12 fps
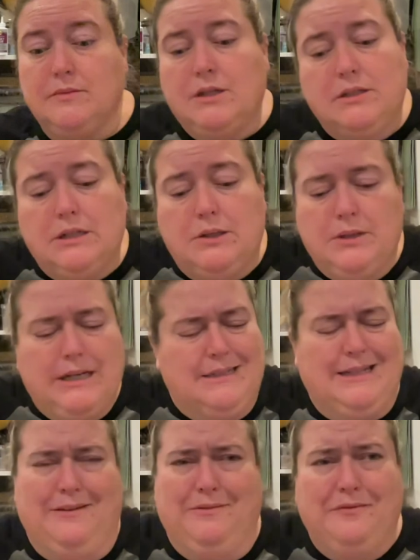So like I
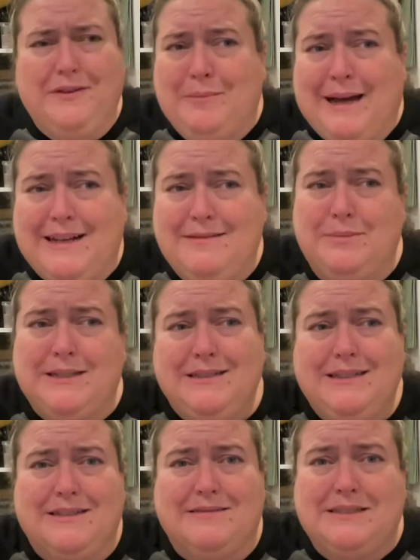said, I don't feel bad, but you
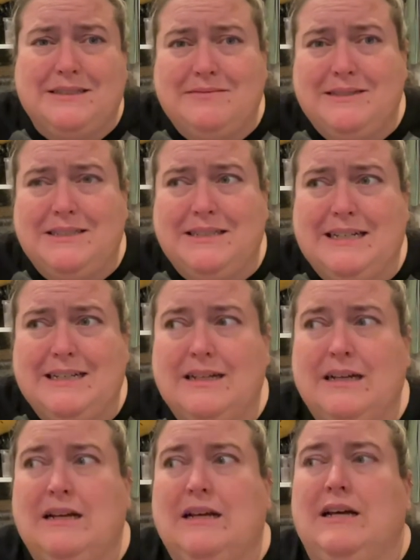know, just want to check.
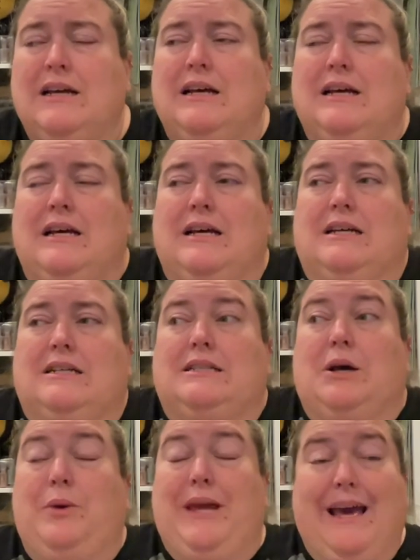
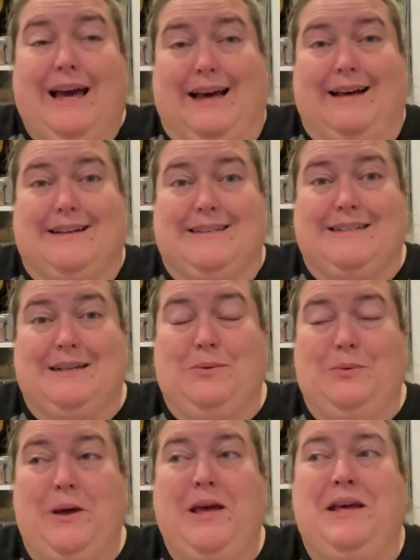So yeah,
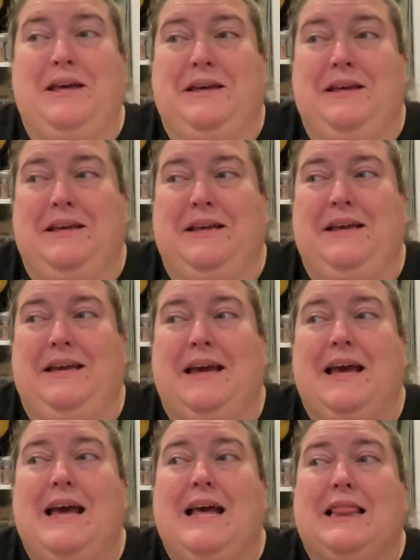we
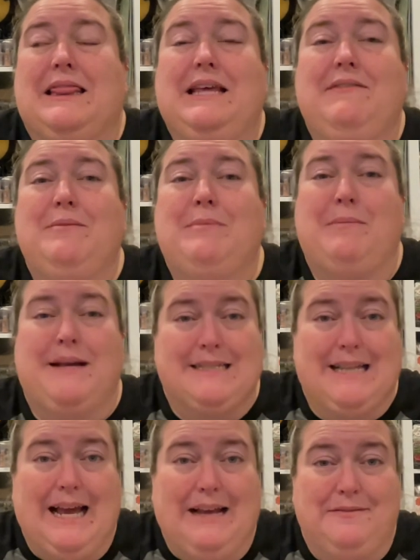living my best
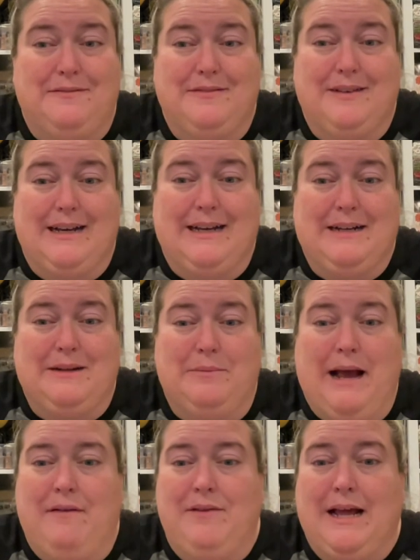life. I
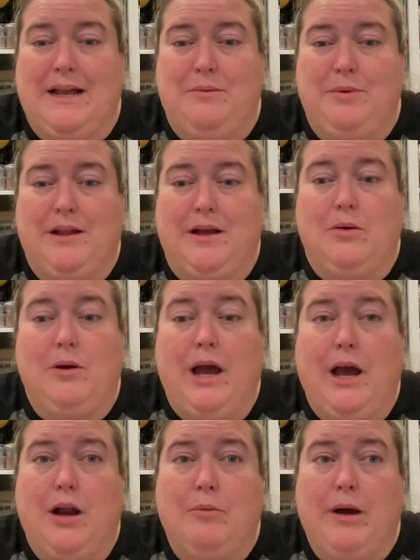haven't had to be like, okay, I
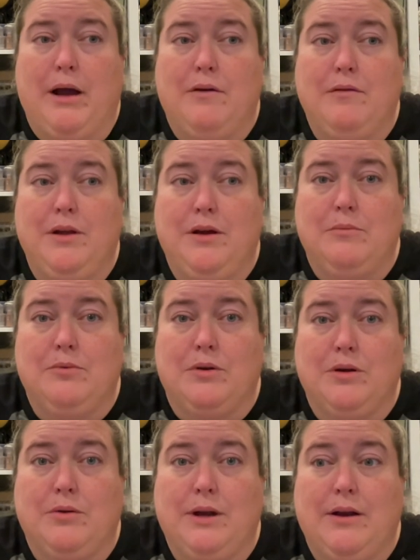gotta pack everything up so I can
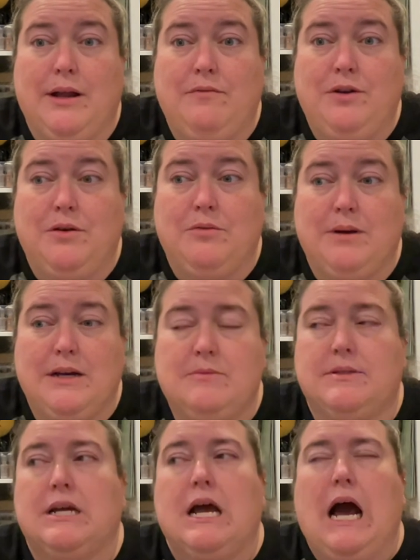go down and have dinner with my
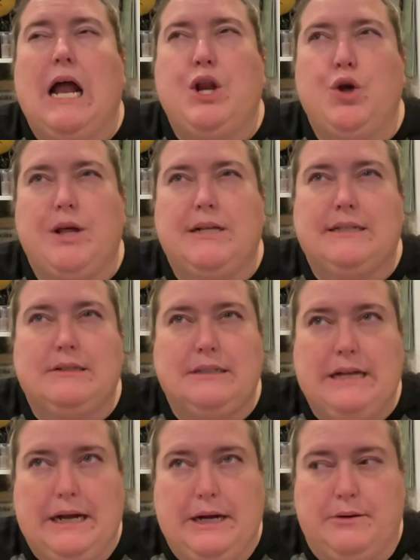husband. I know that sounds
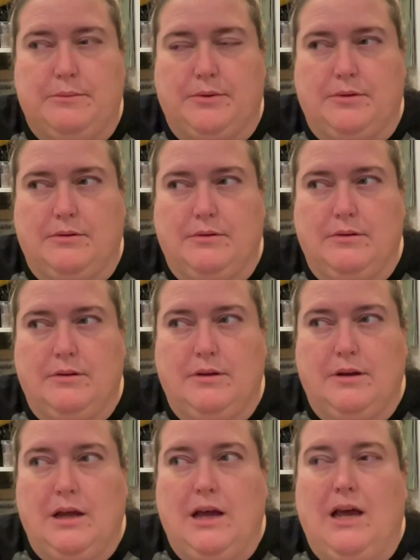terrible.
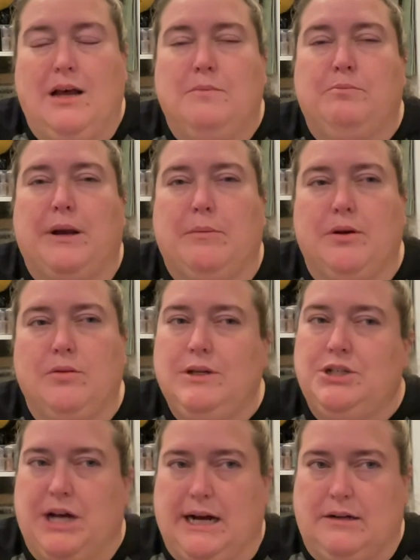but I'm an only
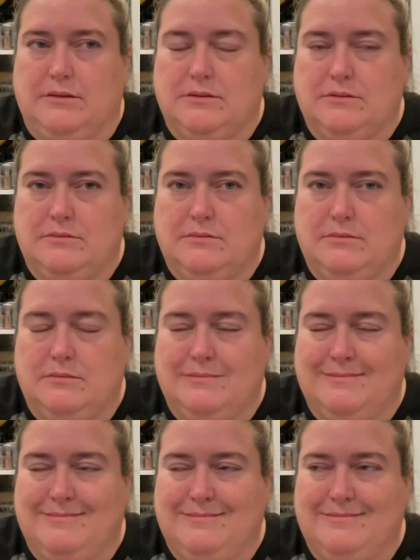child.
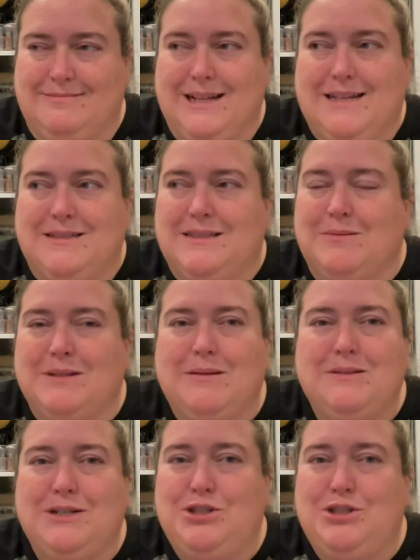Sometimes I